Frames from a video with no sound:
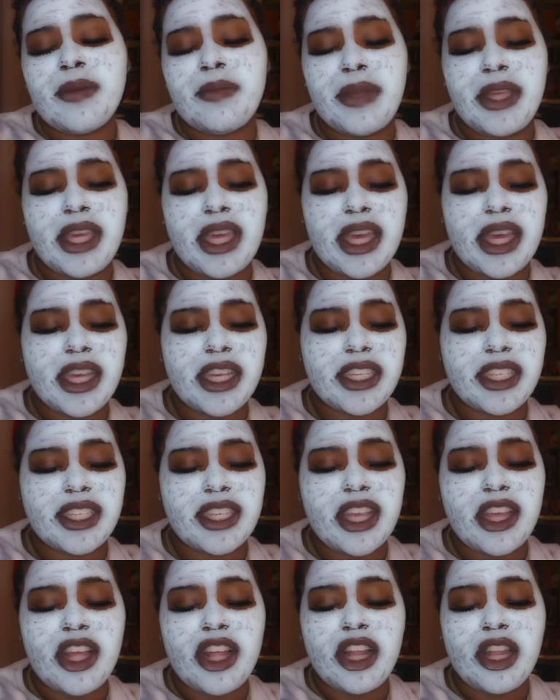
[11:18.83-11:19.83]

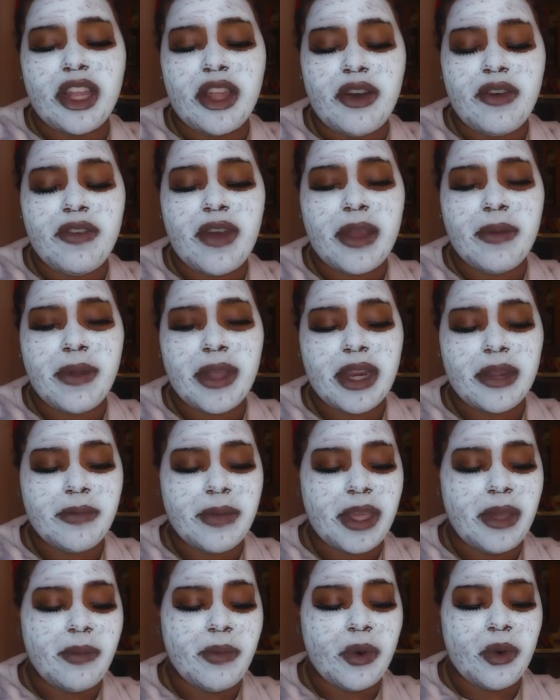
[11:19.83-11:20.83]
because low vibrating
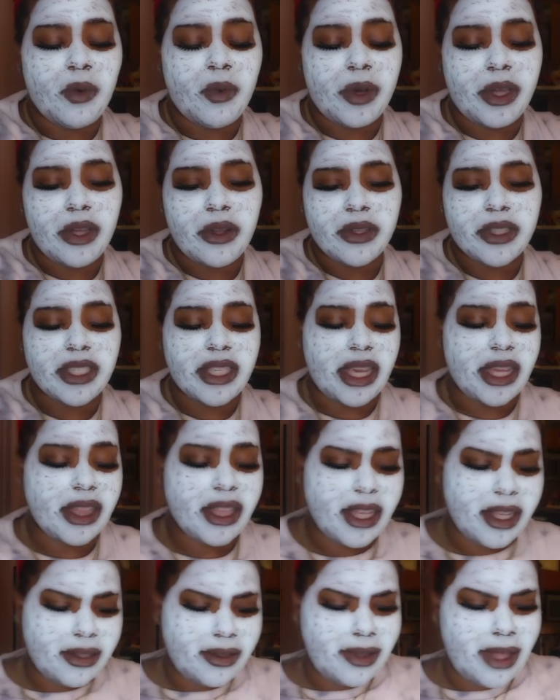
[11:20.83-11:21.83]
people will say
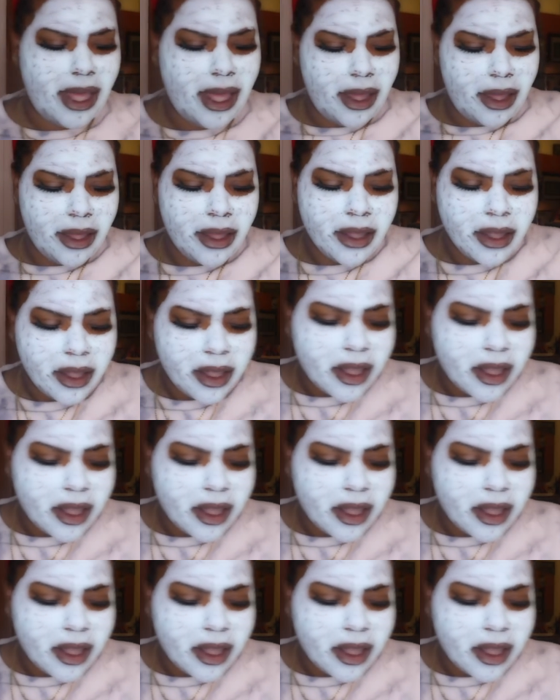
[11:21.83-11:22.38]
things that